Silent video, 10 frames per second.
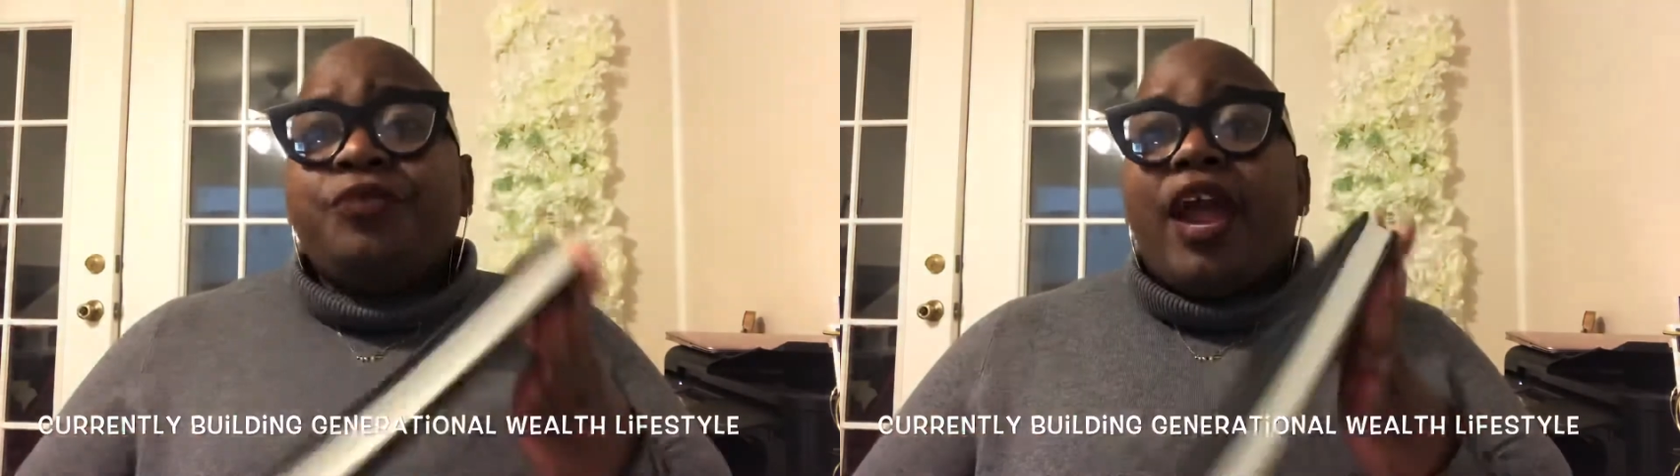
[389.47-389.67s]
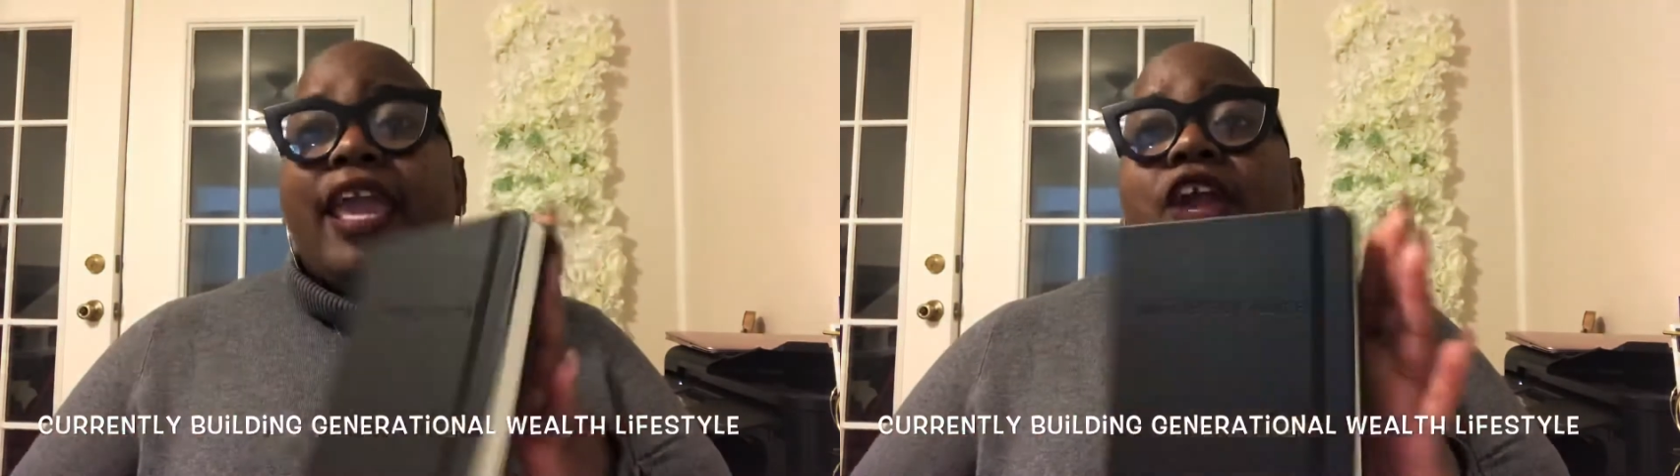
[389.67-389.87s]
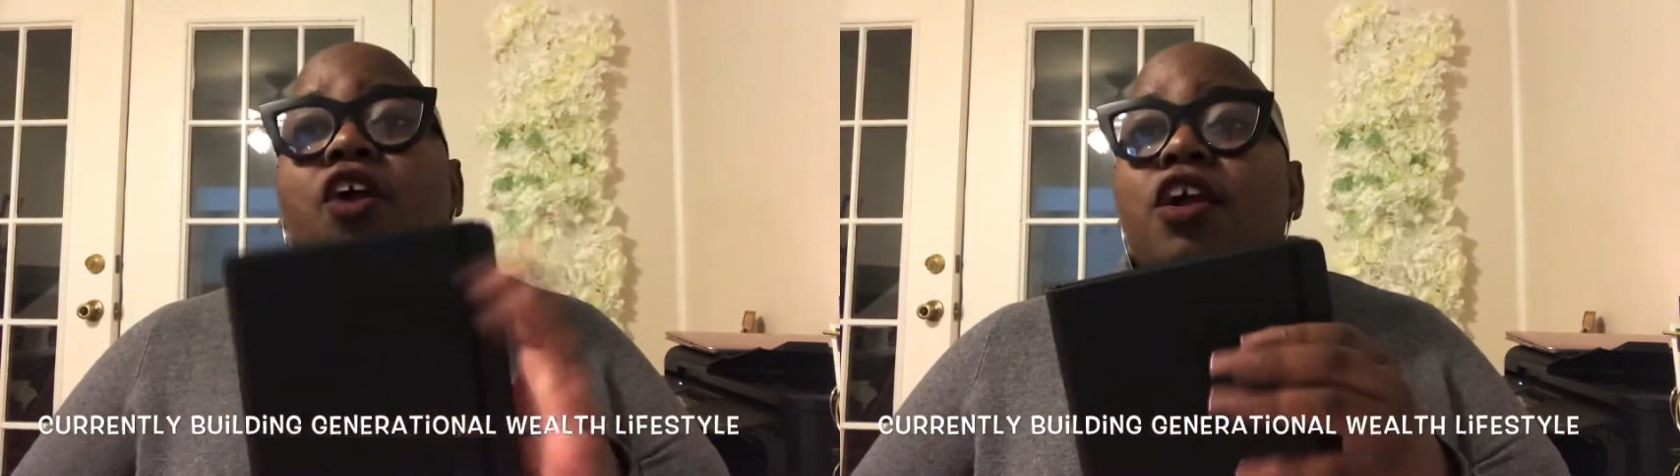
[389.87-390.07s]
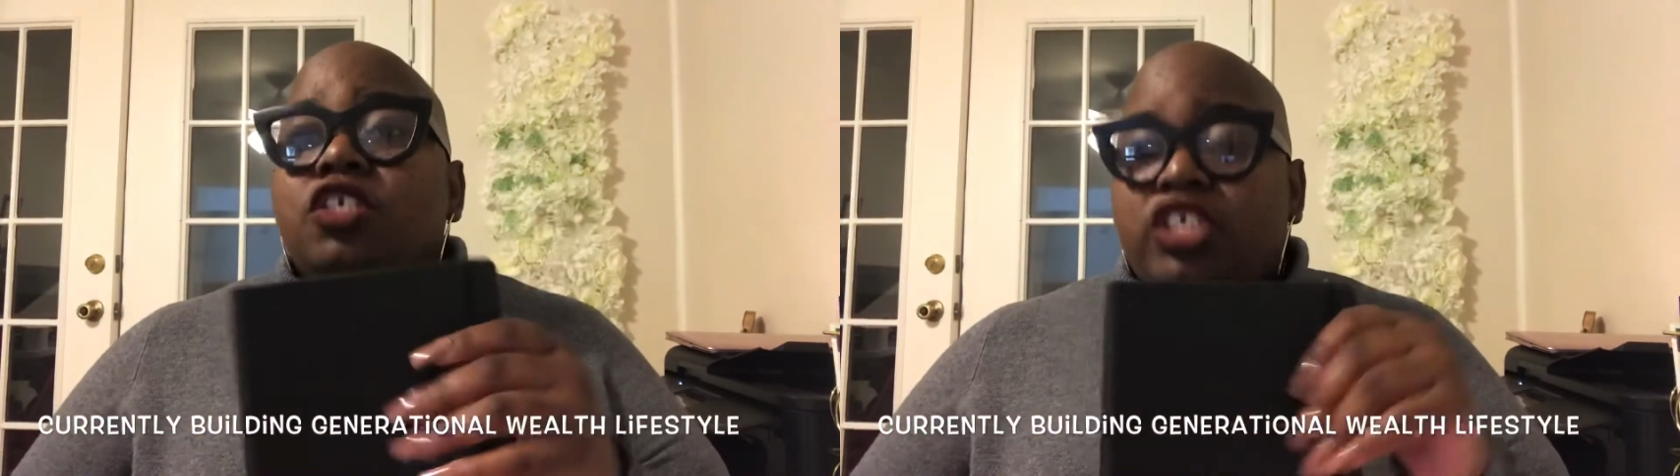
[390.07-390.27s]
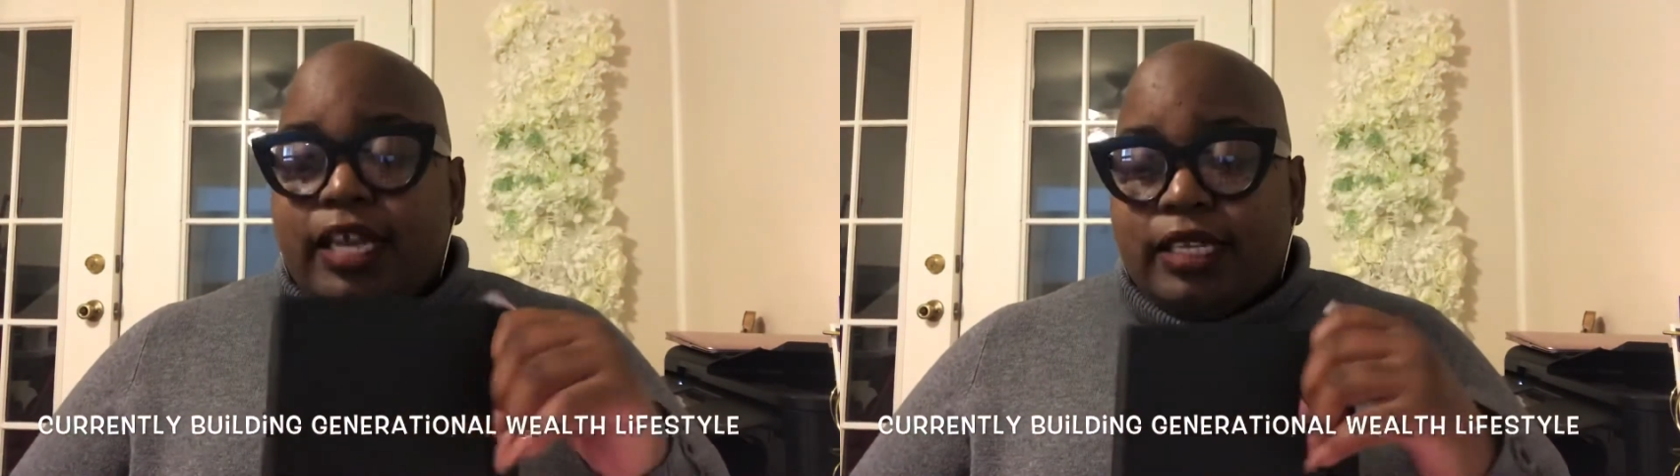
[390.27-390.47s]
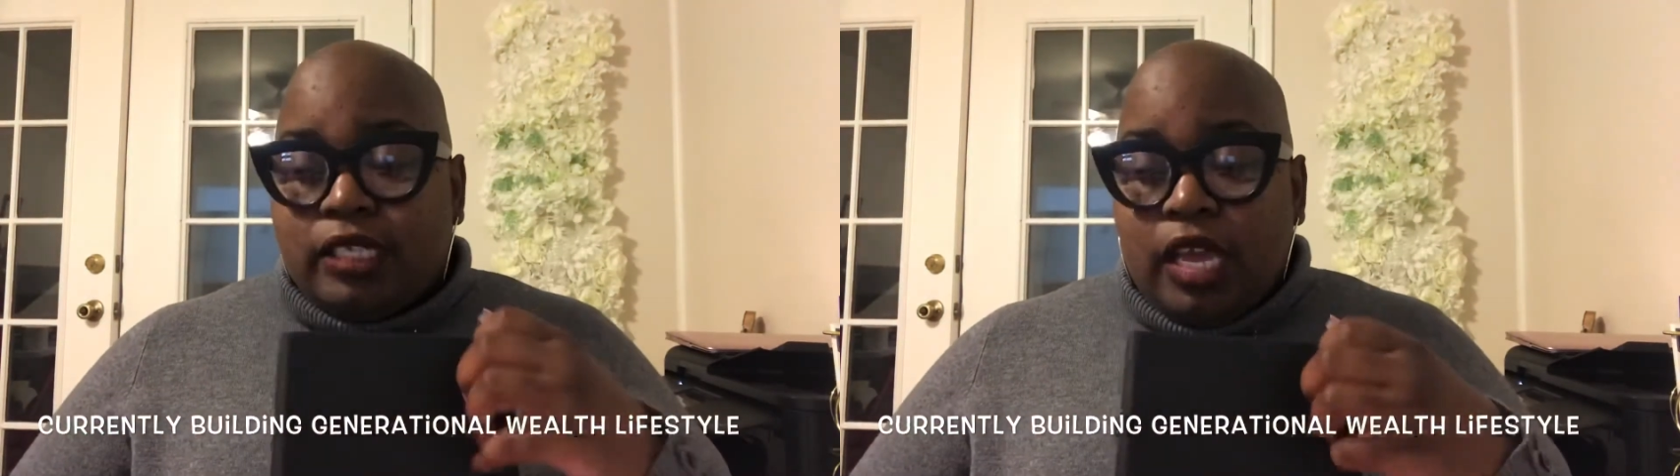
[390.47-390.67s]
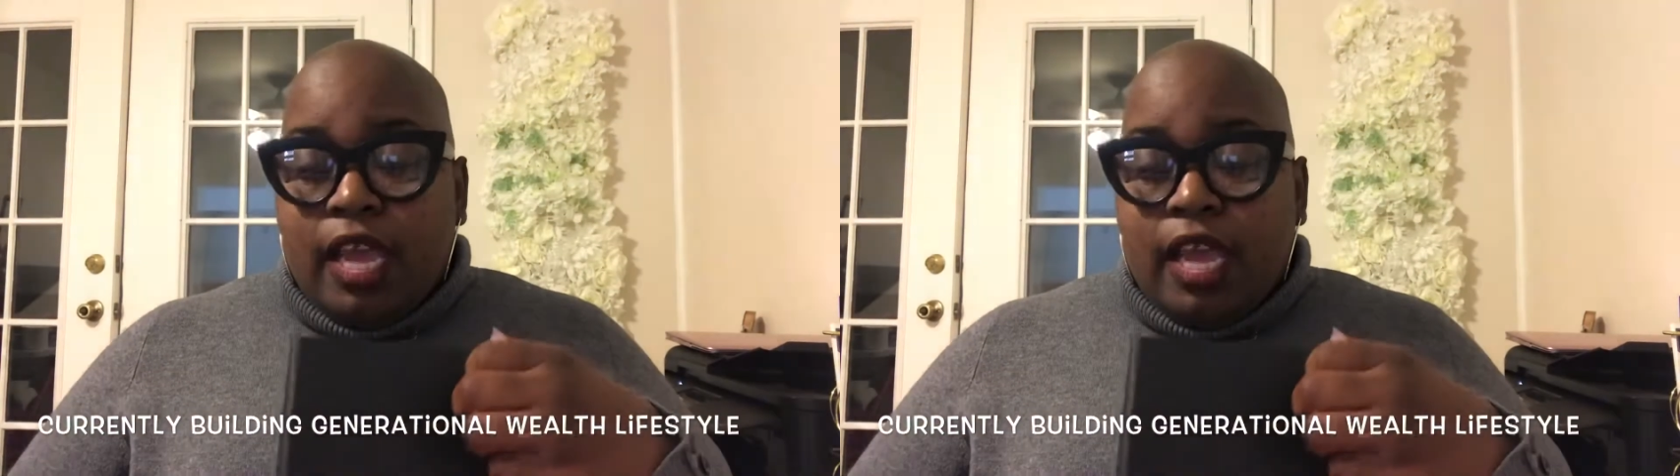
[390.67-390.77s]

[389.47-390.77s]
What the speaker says: right here are just,